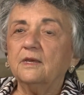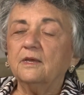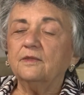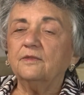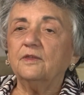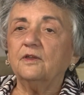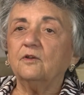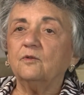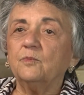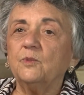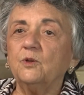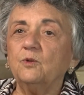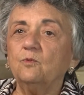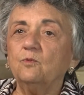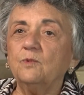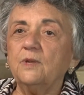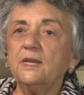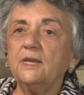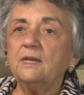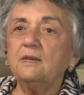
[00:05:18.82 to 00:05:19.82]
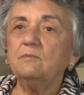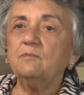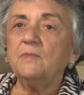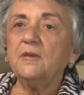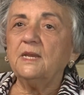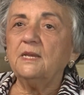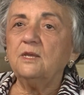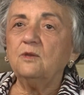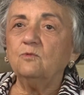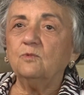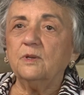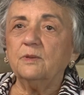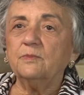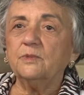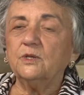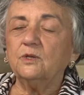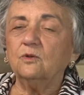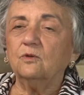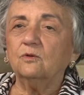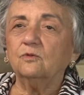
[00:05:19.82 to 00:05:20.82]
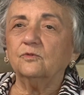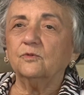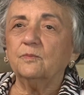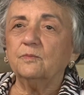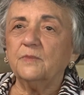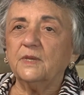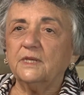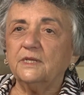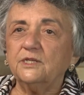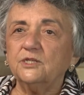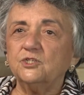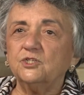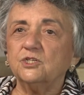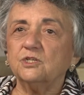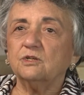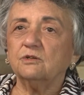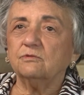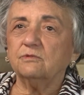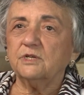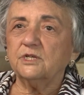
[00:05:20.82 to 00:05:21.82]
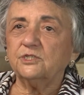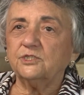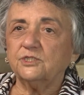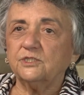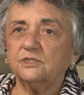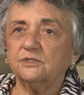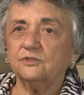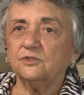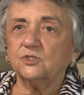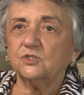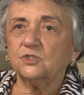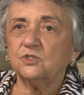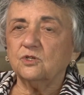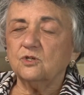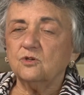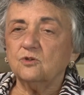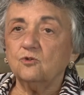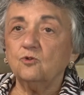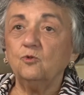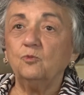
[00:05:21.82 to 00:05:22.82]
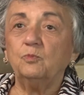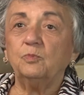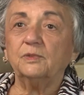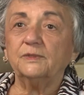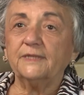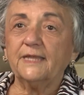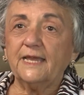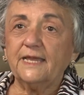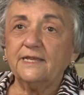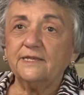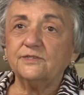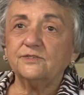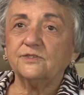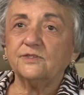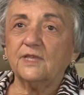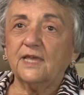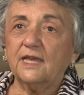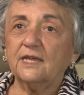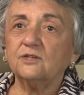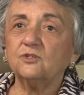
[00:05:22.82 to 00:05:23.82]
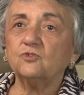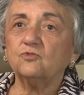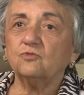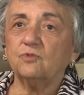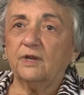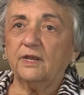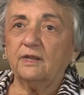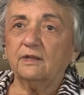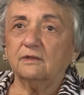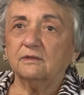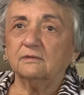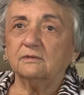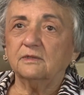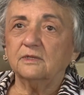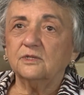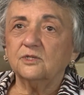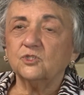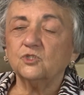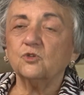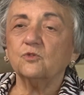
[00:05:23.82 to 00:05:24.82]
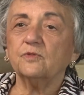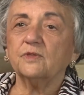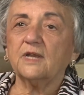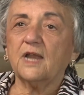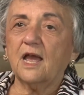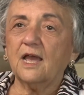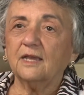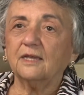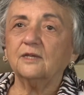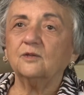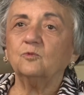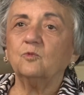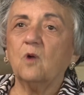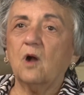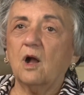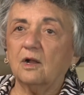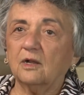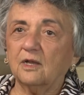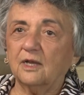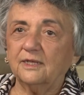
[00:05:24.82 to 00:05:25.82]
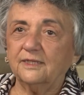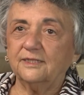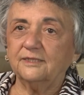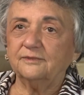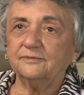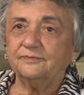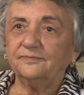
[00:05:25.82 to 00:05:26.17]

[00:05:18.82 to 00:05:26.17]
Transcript: there have been many women over many generations who blazed that trail so that I could walk on it.